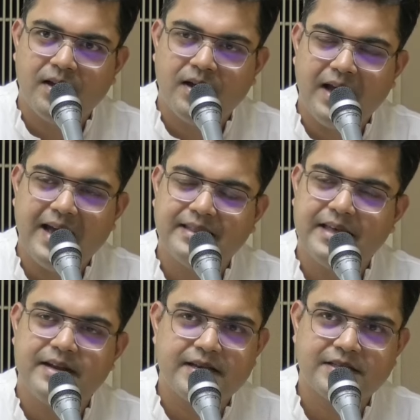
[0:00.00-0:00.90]
And
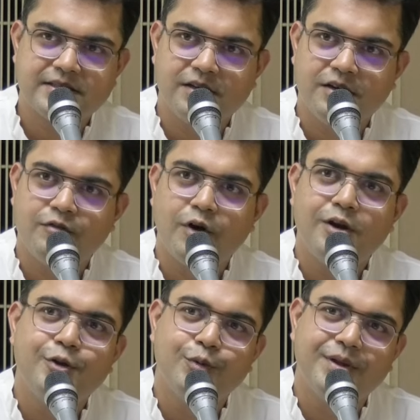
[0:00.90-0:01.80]
then I serve all
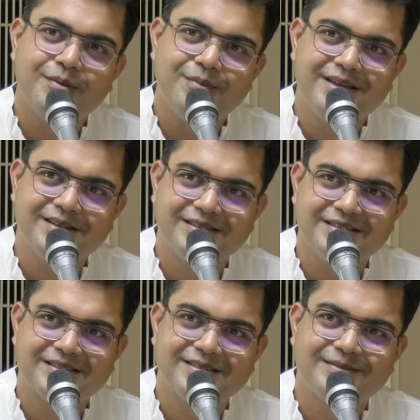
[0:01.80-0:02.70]
human
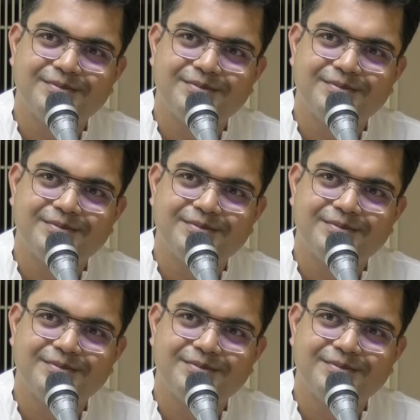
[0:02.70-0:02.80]
beings.